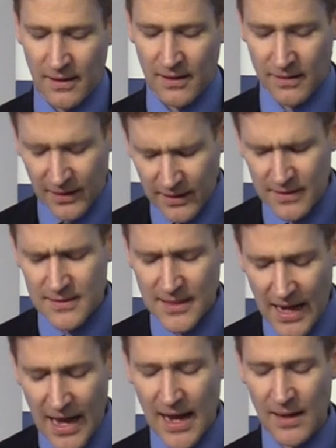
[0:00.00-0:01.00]
And I think it is
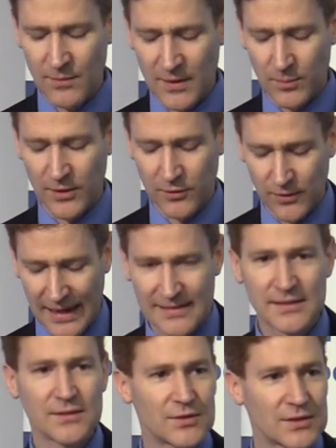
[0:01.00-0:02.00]
time that
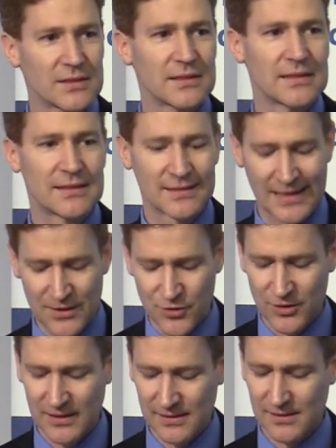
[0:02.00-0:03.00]
progressives,
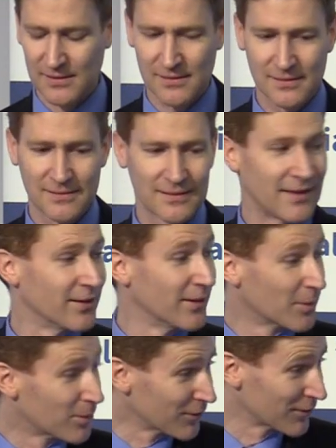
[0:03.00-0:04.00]
centrists,
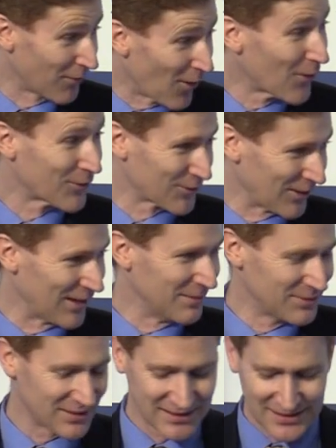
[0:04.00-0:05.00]
and liberals of all
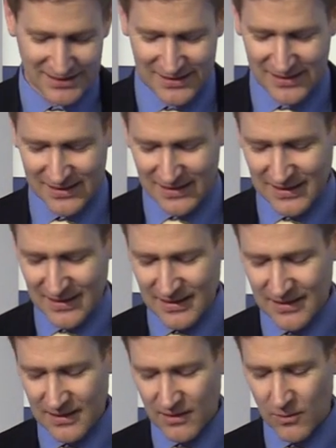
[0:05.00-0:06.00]
stripes
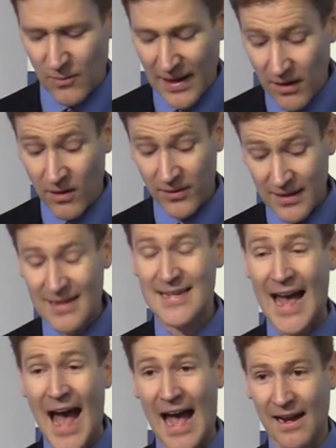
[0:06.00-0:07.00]
went on the
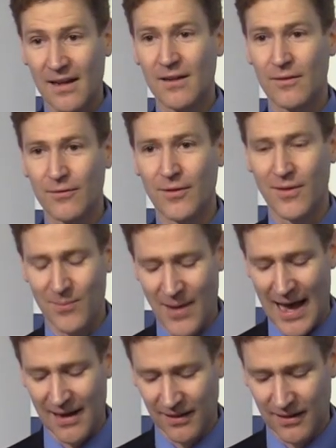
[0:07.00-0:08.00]
attack for the
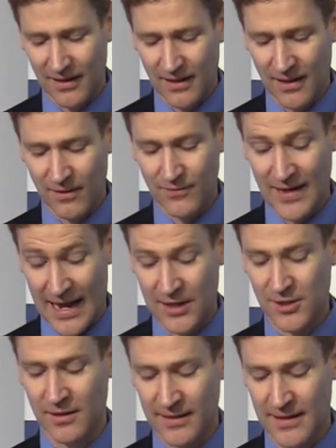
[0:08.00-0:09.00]
battle of
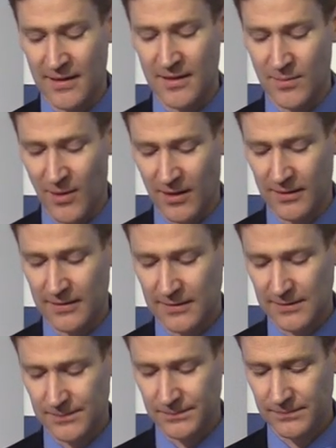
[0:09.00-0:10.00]
national identity
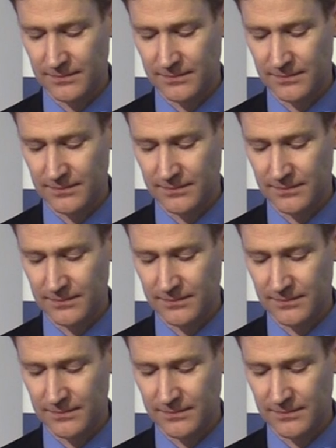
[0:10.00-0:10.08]
politics.